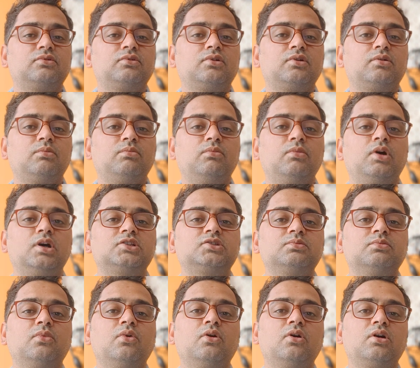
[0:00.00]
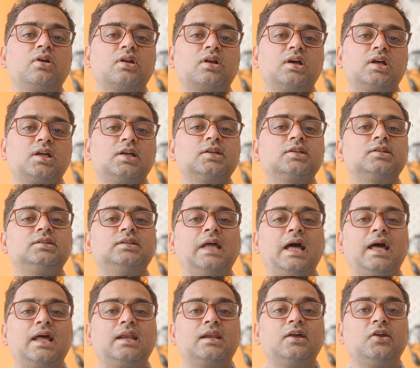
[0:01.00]
much more
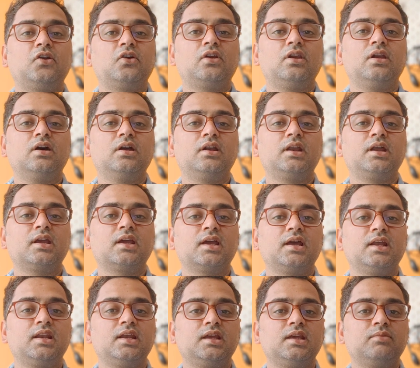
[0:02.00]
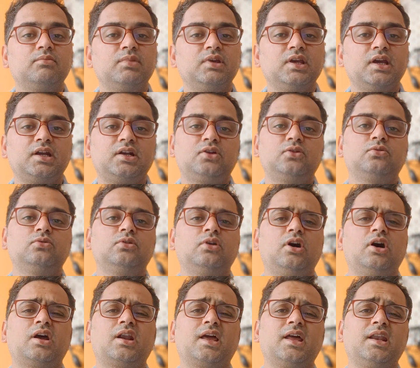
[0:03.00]
than learning any BI tool
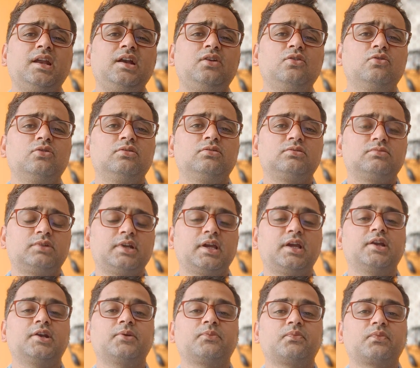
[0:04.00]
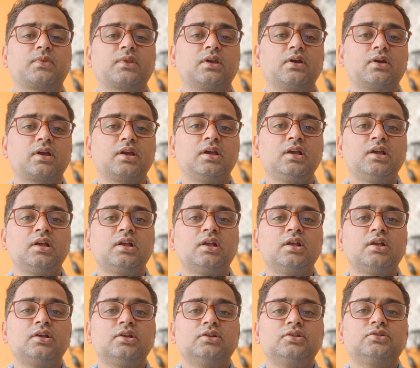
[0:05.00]
or any tool. Take it. Okay,
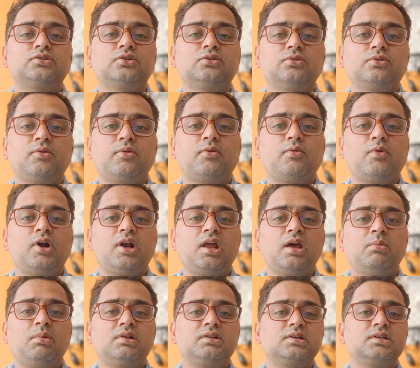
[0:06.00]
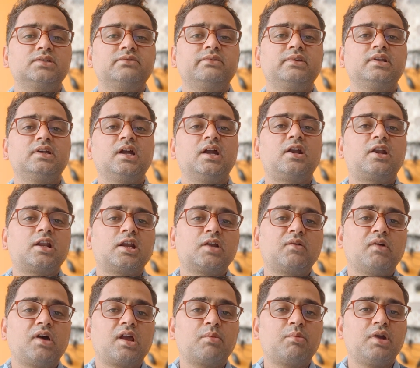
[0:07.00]
so what happens is we get
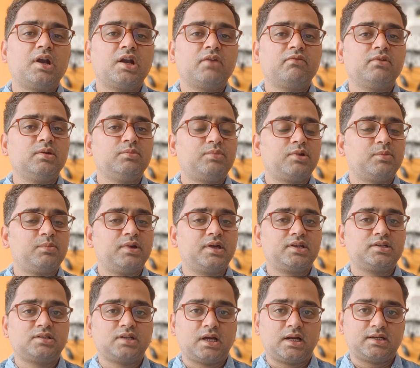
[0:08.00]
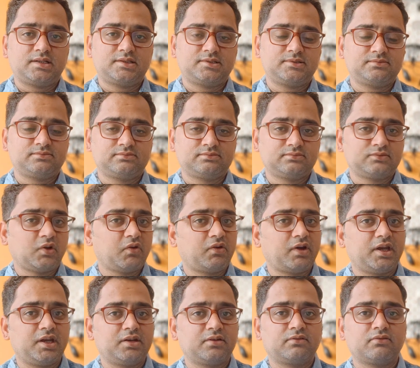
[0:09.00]
requirement, we prepare charts,
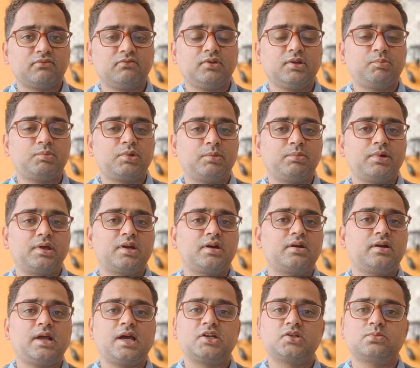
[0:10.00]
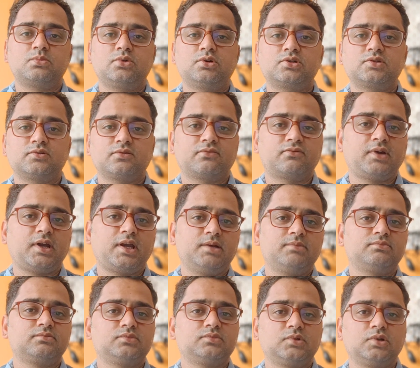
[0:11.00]
fine, we prepare dashboards, fine.
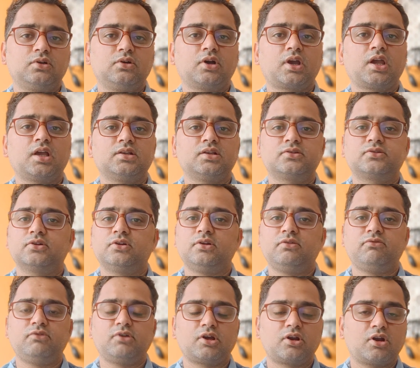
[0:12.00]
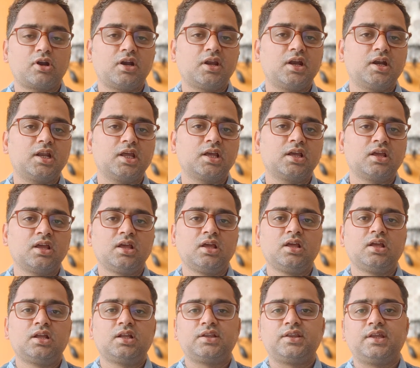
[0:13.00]
Okay, so if you are not getting,
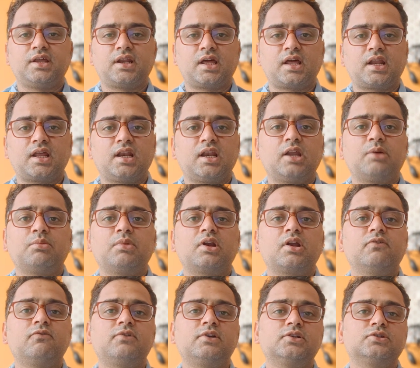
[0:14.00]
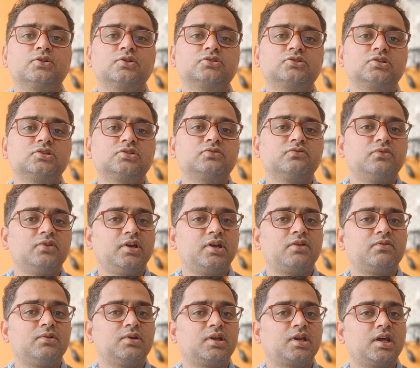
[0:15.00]
there are a number of resources
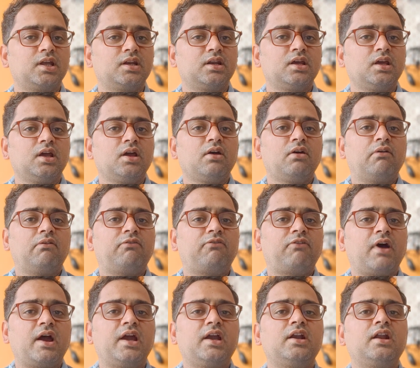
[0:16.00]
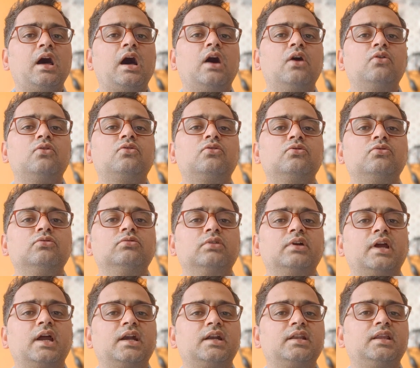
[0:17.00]
where we can find how to
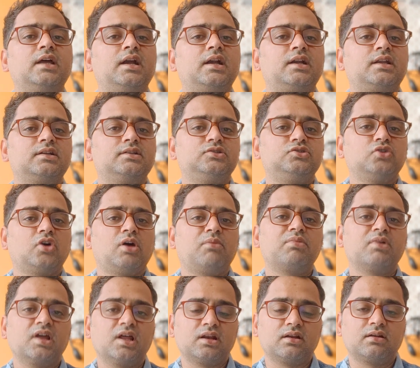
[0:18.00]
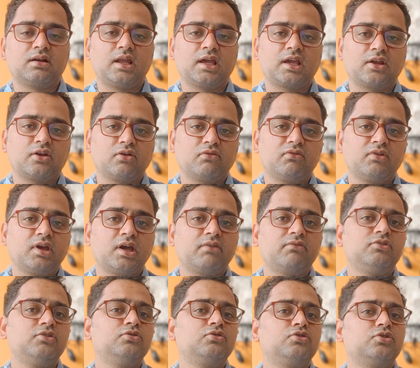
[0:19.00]
get that job done. Like we have
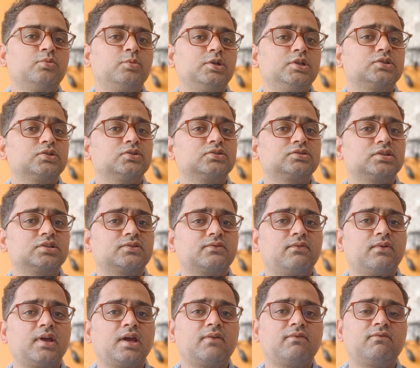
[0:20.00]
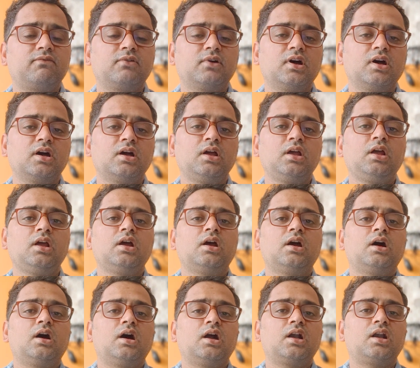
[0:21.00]
YouTube resources, we have
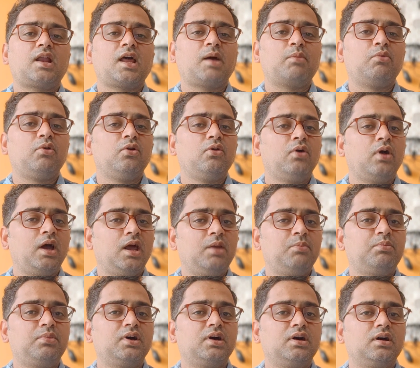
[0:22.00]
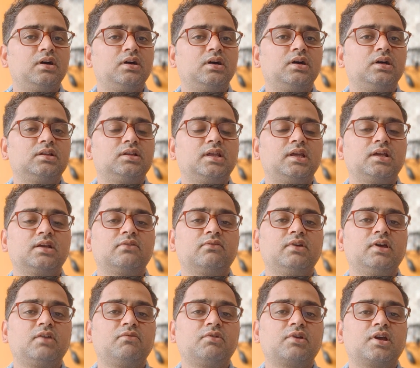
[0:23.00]
a Tableau help thing
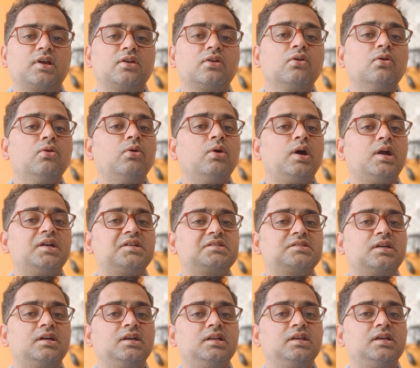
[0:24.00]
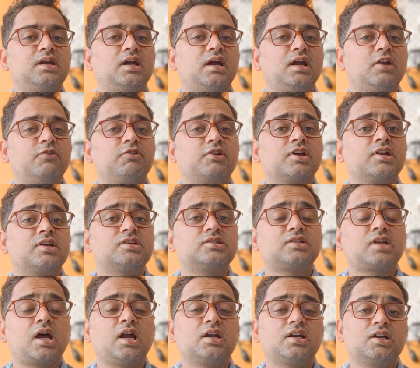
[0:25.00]
where we can go and study and we can
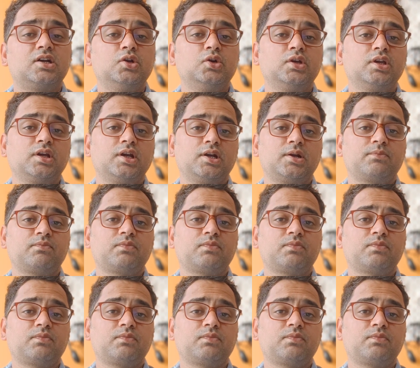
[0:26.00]
start doing it,